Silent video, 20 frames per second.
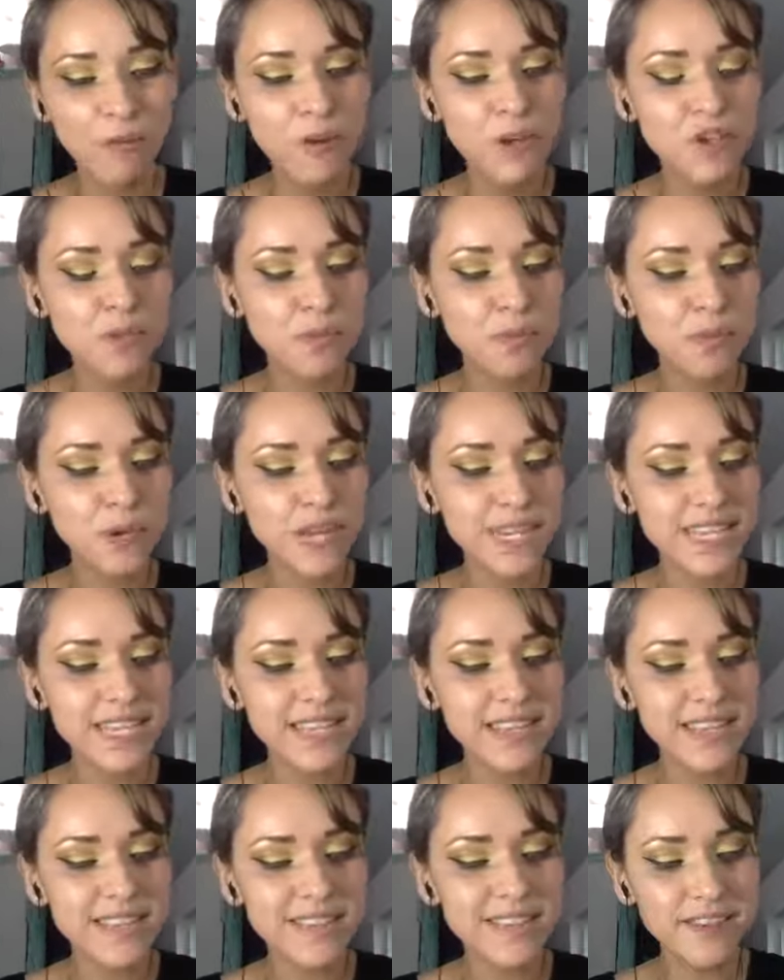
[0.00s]
which brings
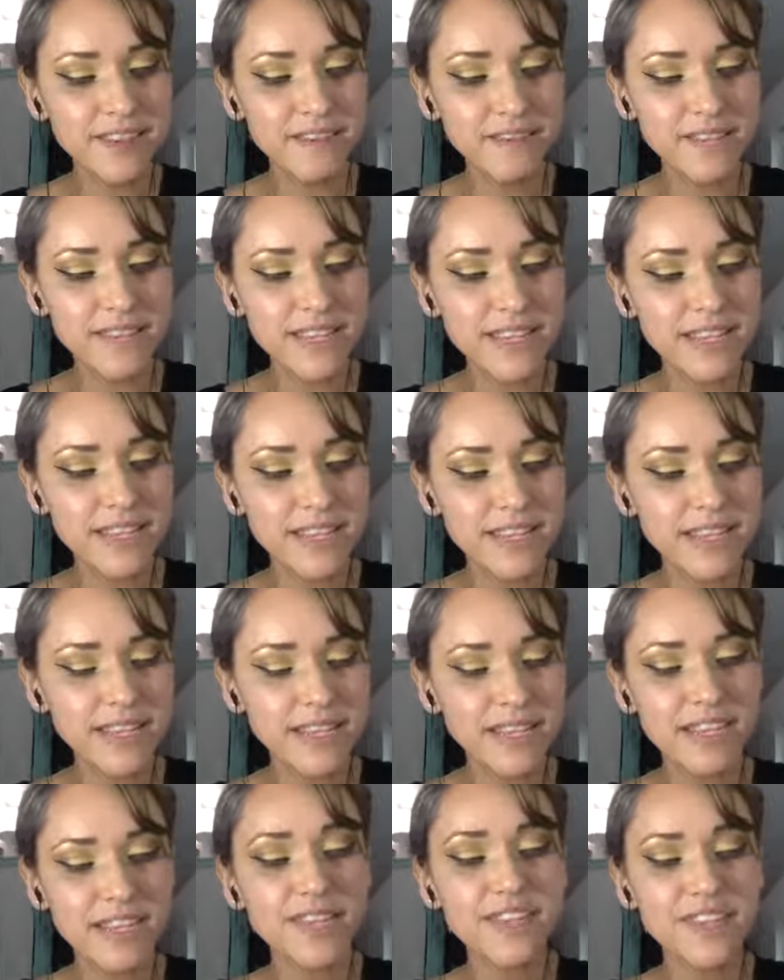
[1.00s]
to
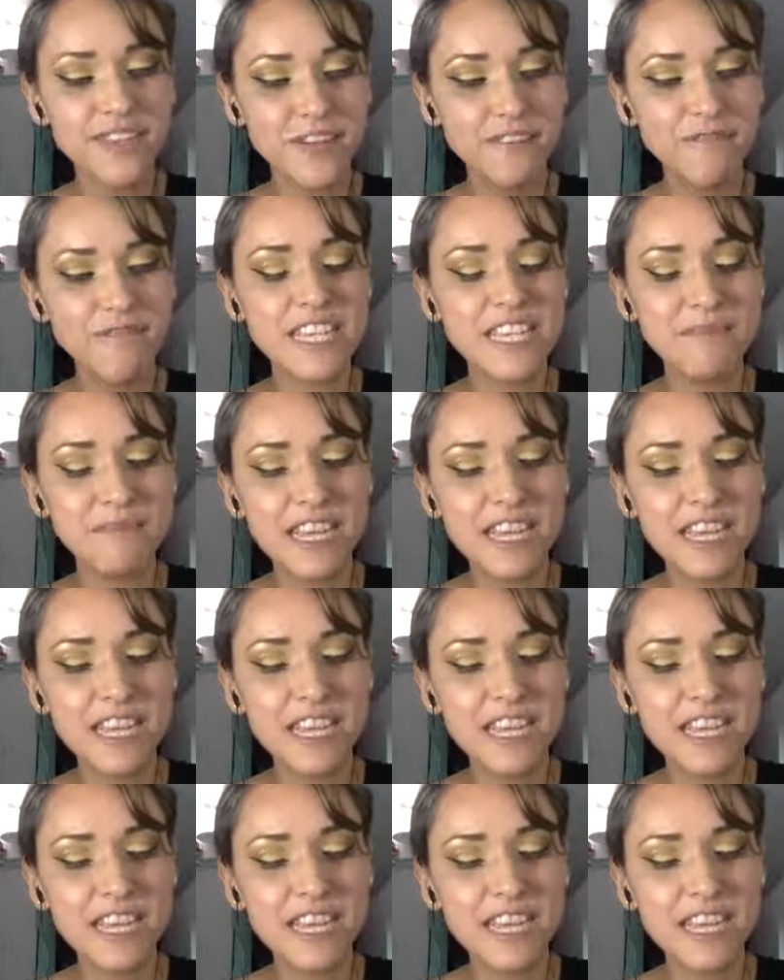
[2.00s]
the surface